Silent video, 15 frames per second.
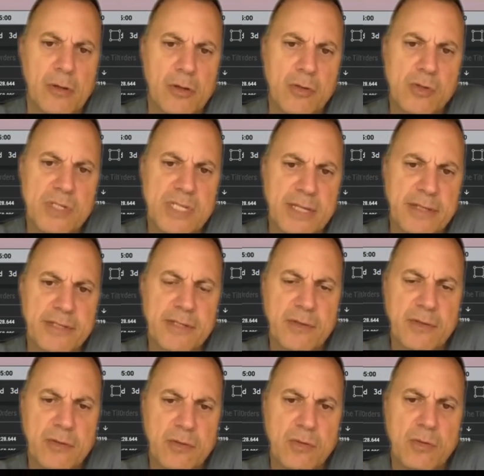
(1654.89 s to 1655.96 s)
Goes
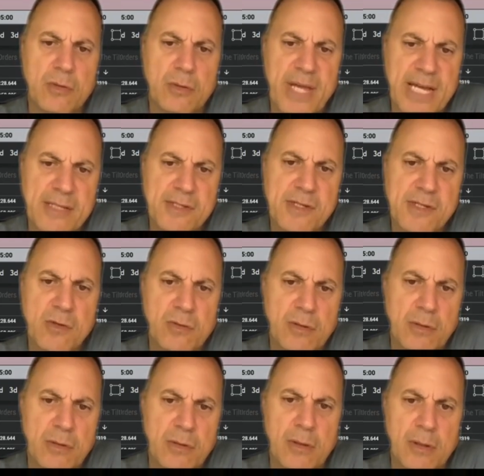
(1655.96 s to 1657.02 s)
into the demand
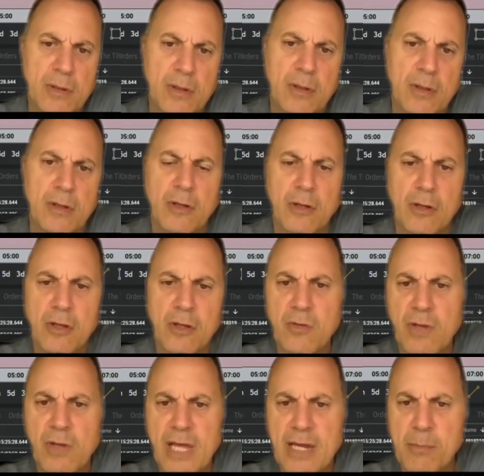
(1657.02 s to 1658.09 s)
zone,
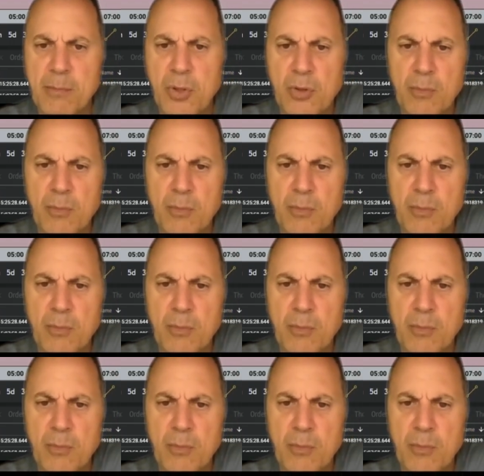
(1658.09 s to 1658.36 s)
you get a